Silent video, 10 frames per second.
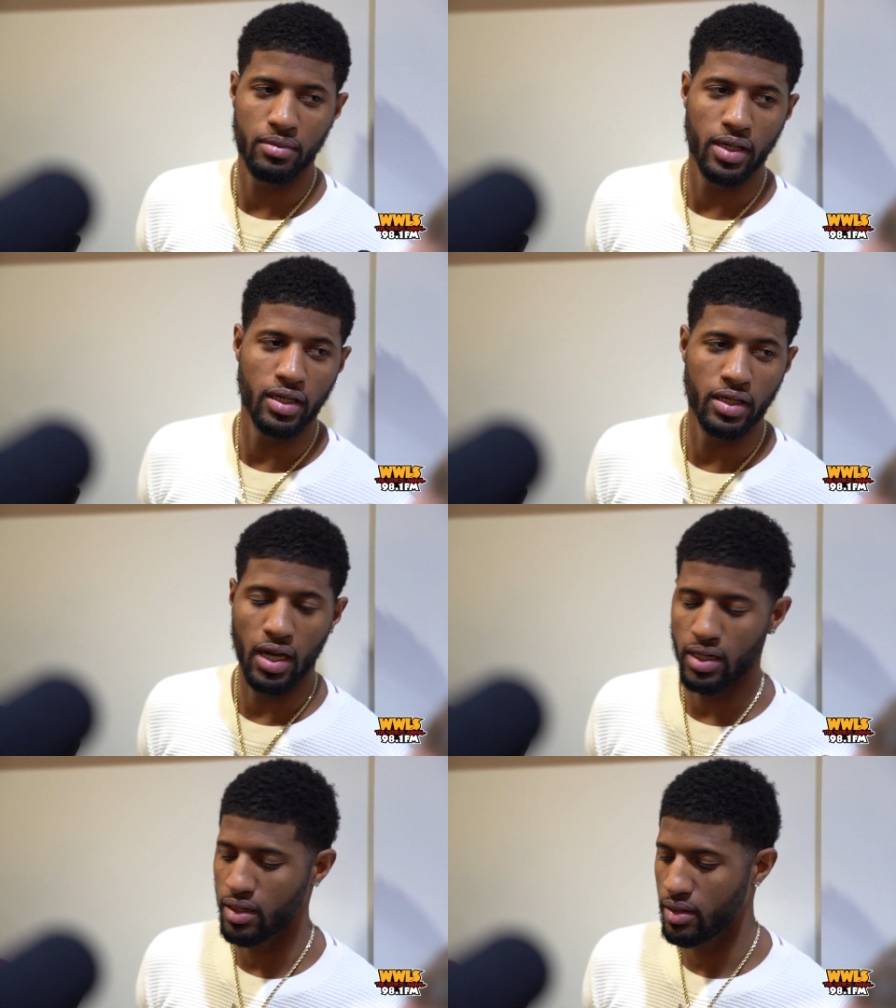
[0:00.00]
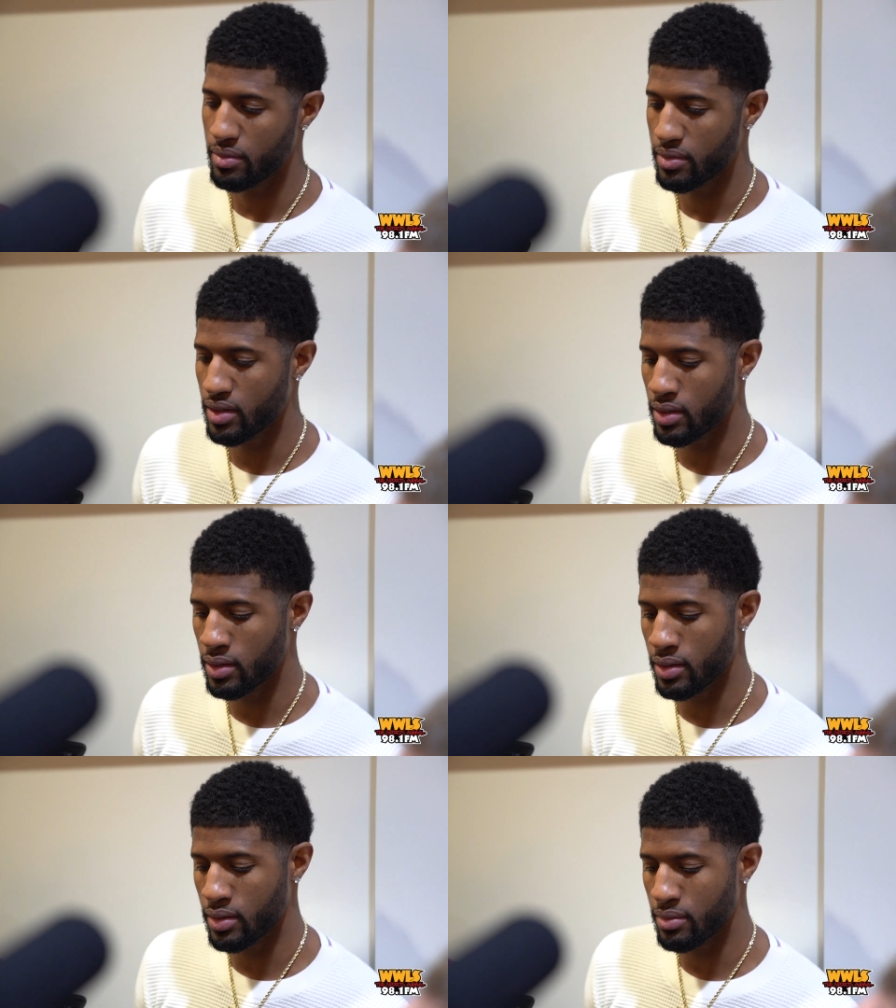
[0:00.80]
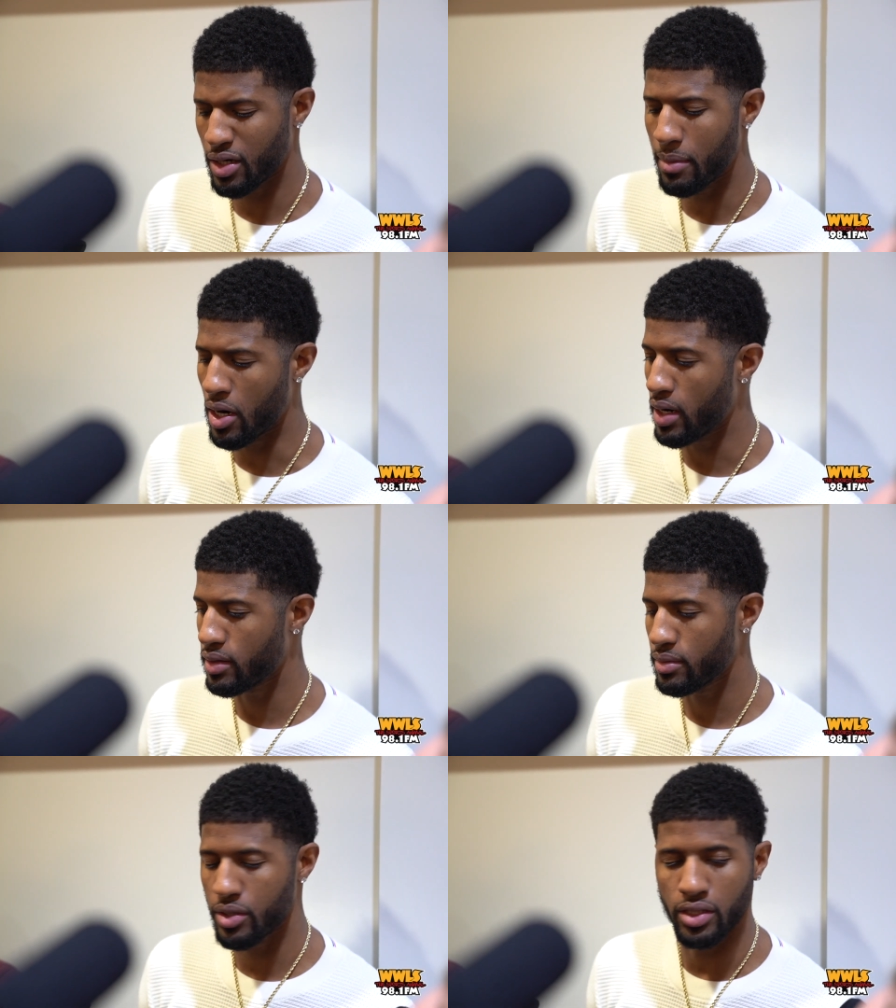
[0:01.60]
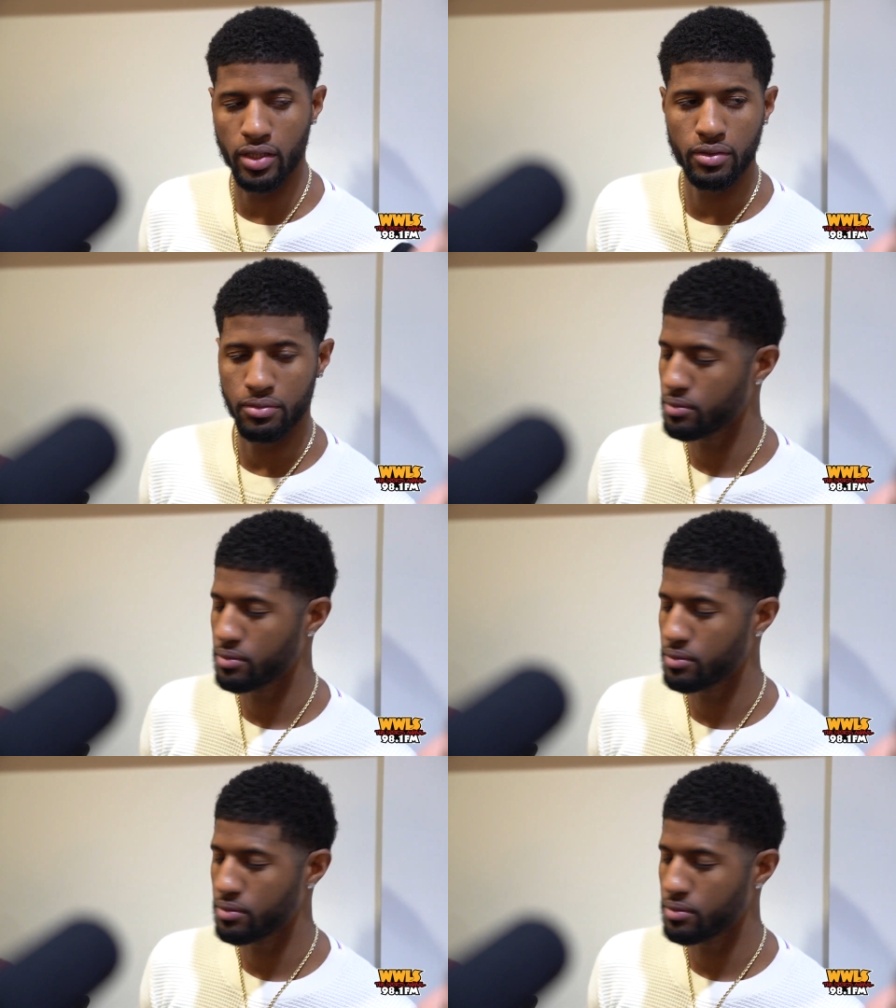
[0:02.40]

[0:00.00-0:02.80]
My knee knotted up. Um, but I'm all right. Be good.